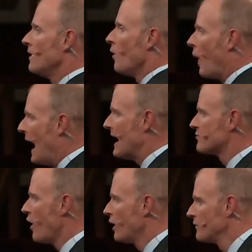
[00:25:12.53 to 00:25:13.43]
Why
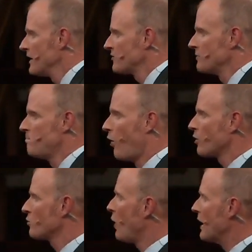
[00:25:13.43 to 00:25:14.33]
is all of this
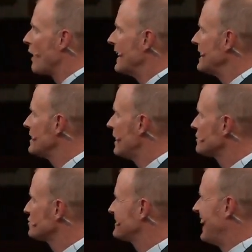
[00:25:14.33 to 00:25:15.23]
important? Why do I need to
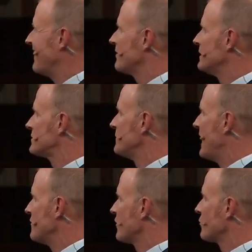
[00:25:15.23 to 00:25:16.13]
understand this,
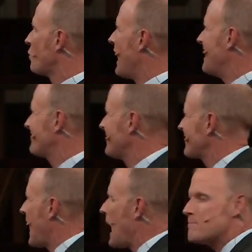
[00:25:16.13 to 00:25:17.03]
evangelist? Why is this
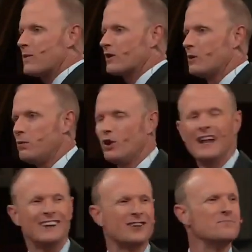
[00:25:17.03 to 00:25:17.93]
applicable
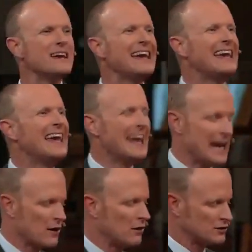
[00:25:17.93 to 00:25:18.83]
to me
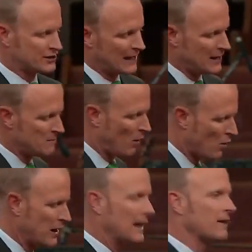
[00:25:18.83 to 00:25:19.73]
here on Sunday
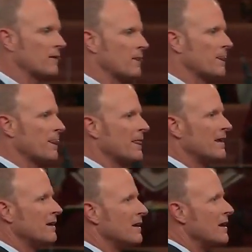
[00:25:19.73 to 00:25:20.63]
morning?
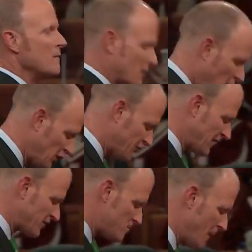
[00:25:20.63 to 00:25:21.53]
Because
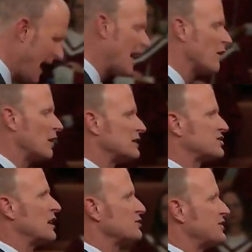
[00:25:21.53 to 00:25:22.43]
there's a peril
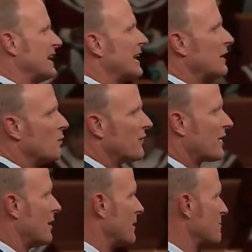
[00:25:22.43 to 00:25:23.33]
associated with the
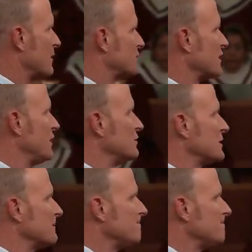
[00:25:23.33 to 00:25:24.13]
coming persecution.